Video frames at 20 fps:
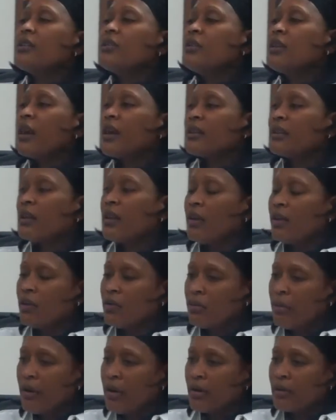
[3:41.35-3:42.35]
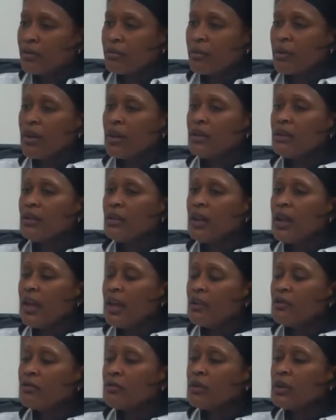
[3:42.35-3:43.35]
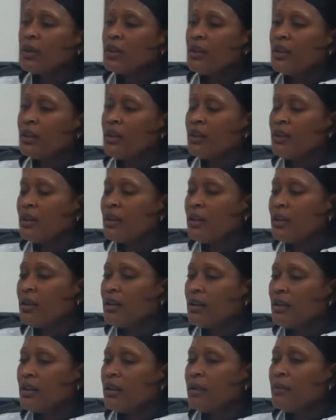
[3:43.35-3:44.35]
You got the long ball, Fred and Adrian and